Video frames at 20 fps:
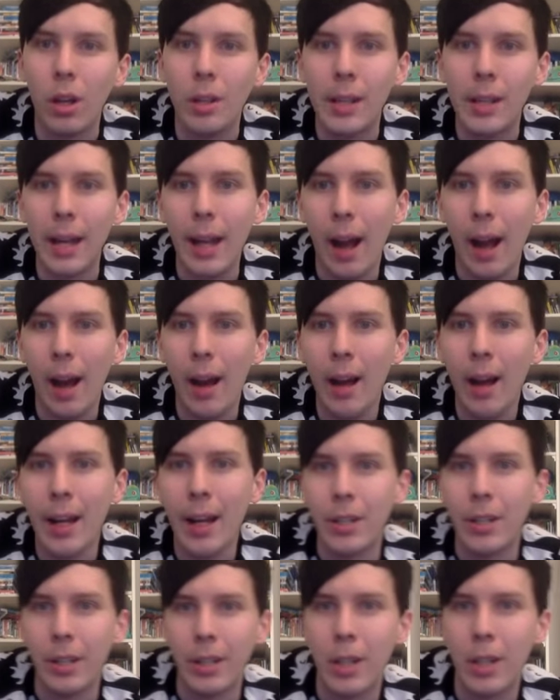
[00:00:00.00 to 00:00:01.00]
Say hi
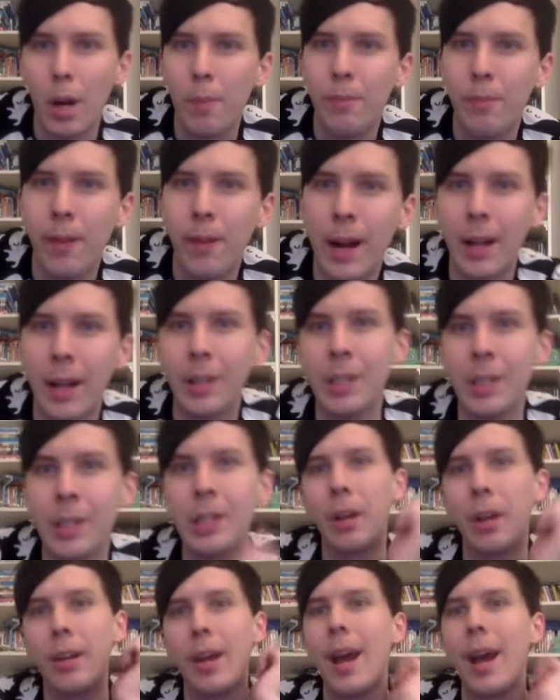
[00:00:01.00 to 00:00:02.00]
to the top fans.
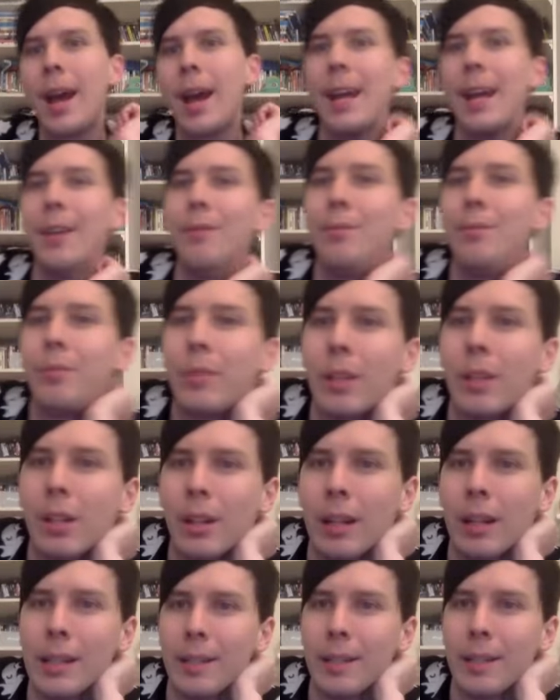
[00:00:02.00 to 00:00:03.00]
Okay,
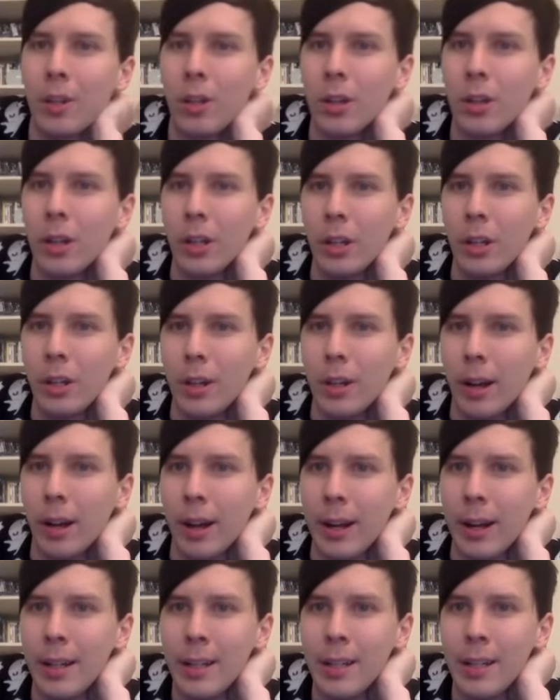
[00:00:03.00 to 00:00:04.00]
let's have a look at you
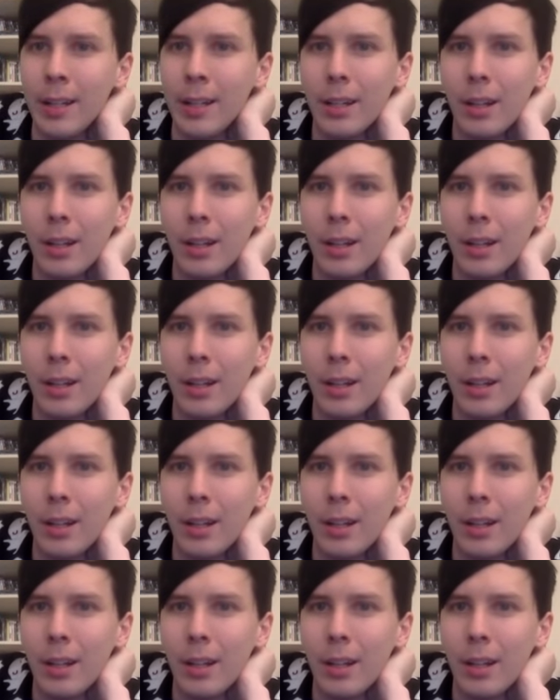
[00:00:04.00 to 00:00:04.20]
guys.